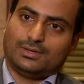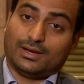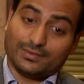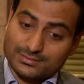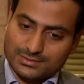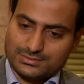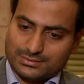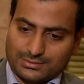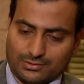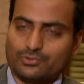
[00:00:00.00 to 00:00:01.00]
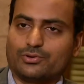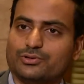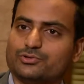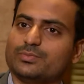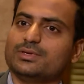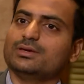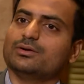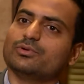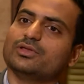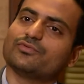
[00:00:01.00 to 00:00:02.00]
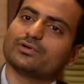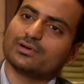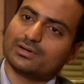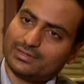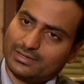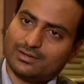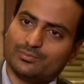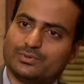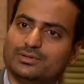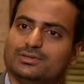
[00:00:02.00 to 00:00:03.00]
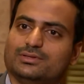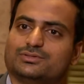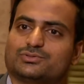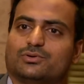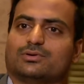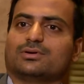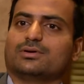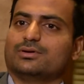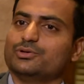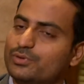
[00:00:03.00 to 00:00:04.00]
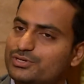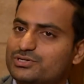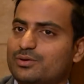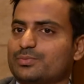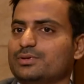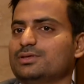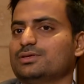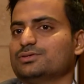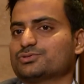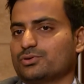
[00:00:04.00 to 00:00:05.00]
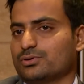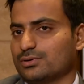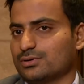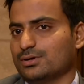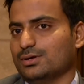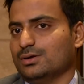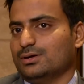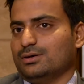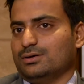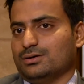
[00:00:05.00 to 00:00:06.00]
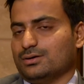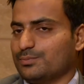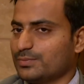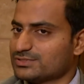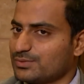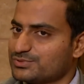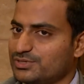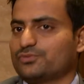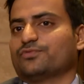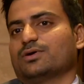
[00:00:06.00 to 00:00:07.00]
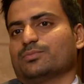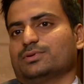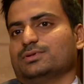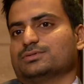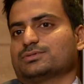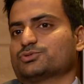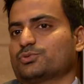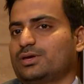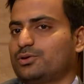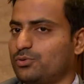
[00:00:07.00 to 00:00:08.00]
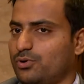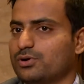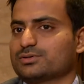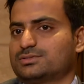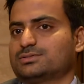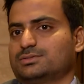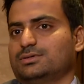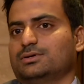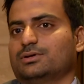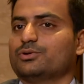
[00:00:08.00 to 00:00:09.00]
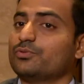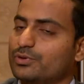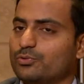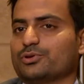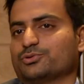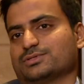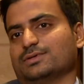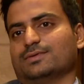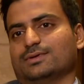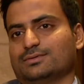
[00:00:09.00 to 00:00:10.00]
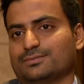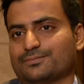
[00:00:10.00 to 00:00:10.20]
and this is not going to be uh, only for uh, tech companies or uh, new age companies or some set of companies. So across, you know, we are going to see that.